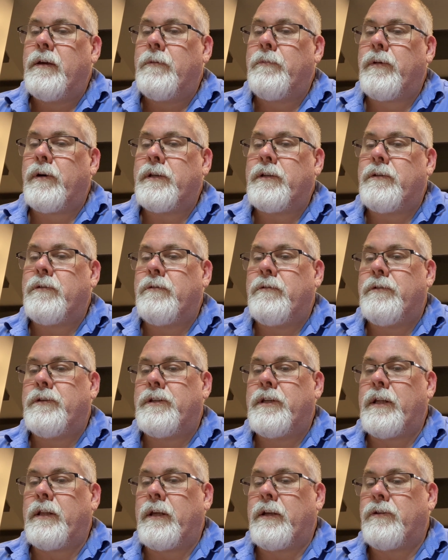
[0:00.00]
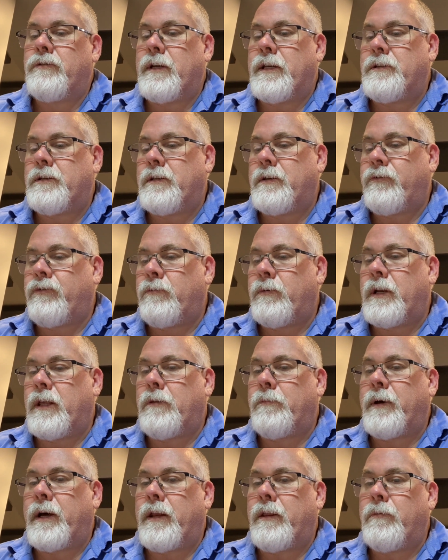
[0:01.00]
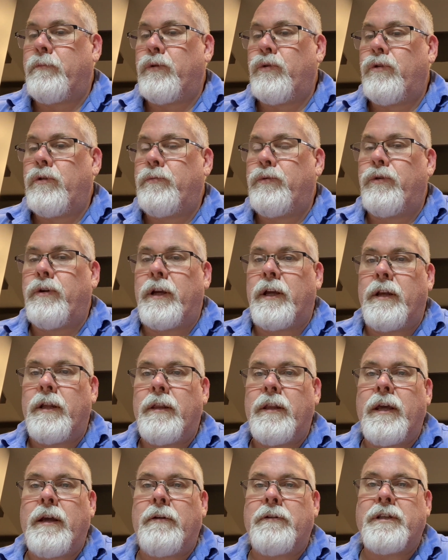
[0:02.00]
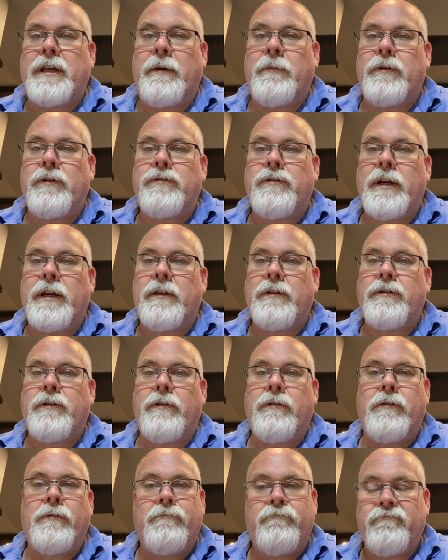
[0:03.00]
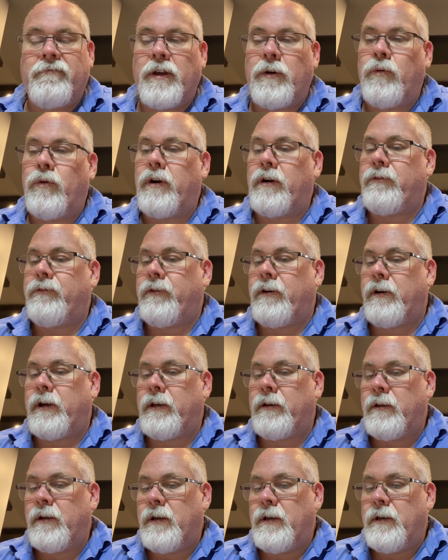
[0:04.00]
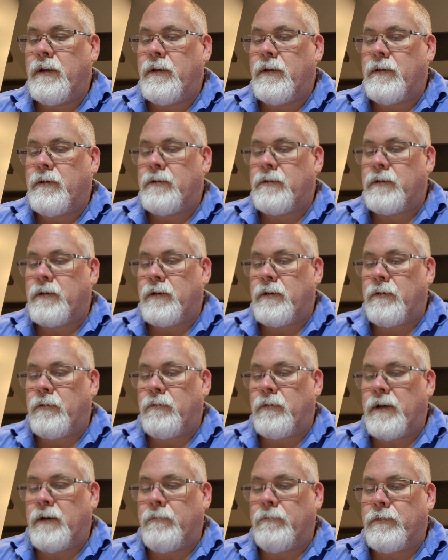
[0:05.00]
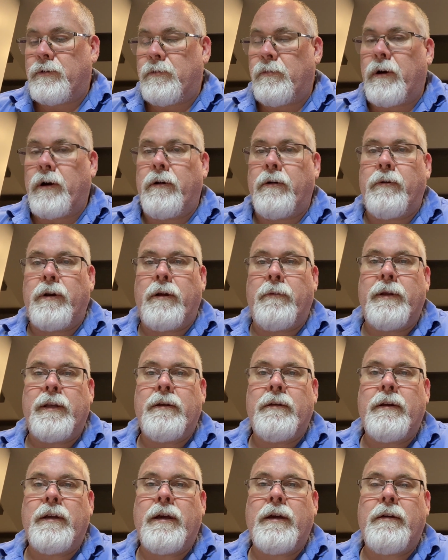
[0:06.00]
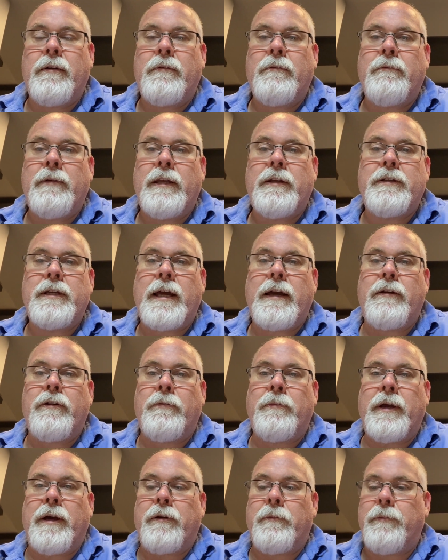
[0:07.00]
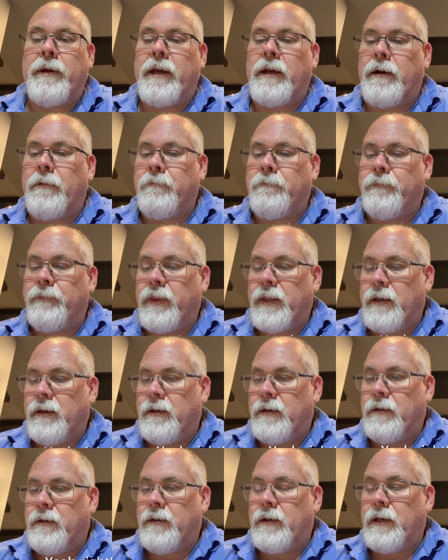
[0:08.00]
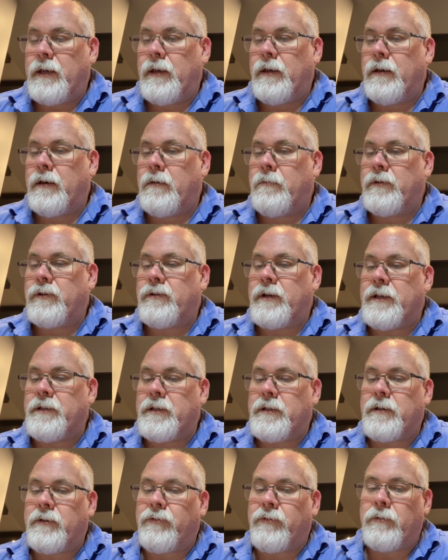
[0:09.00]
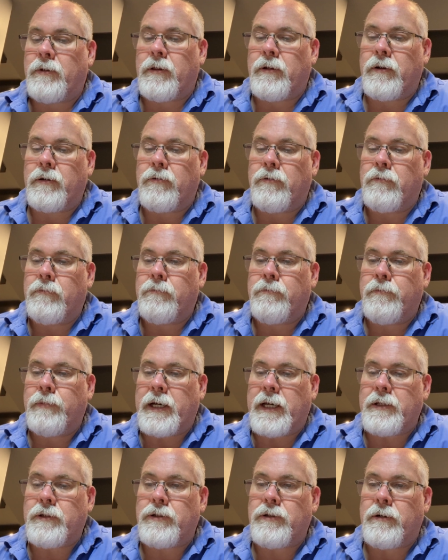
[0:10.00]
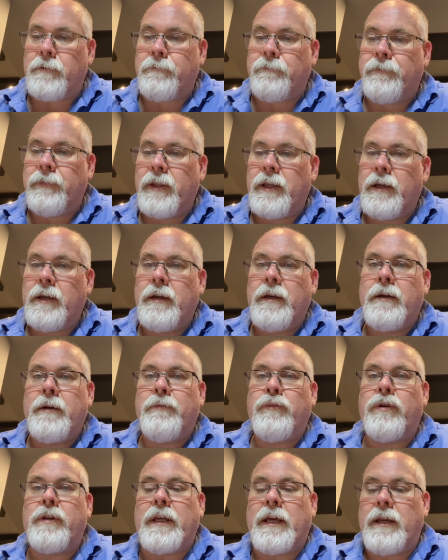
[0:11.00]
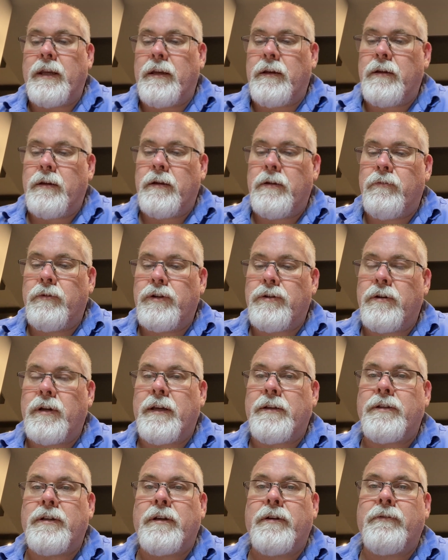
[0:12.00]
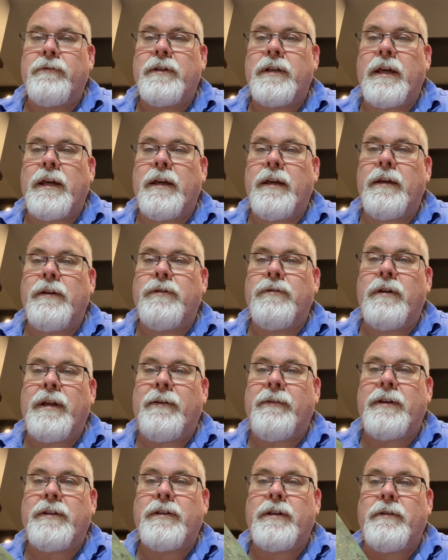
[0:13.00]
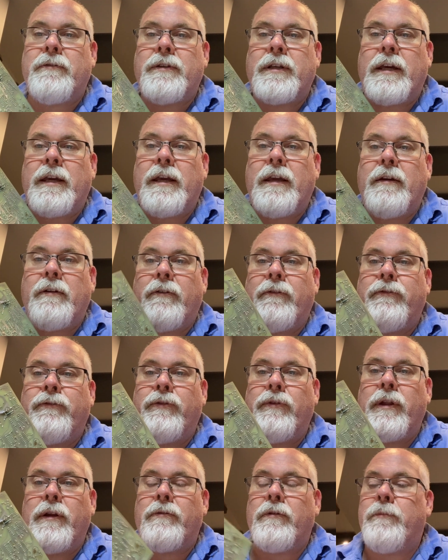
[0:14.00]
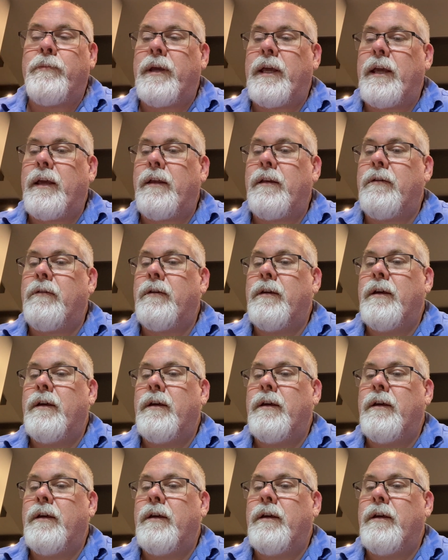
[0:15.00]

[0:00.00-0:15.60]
by stealing a transistor from another part of the board, putting it in there, I was able to trigger the toggle. Worked fine. So tomorrow when I'm in town, I'll be able to pick up a transistor from the local parts shop, put that in, and we should have ourselves a fully repaired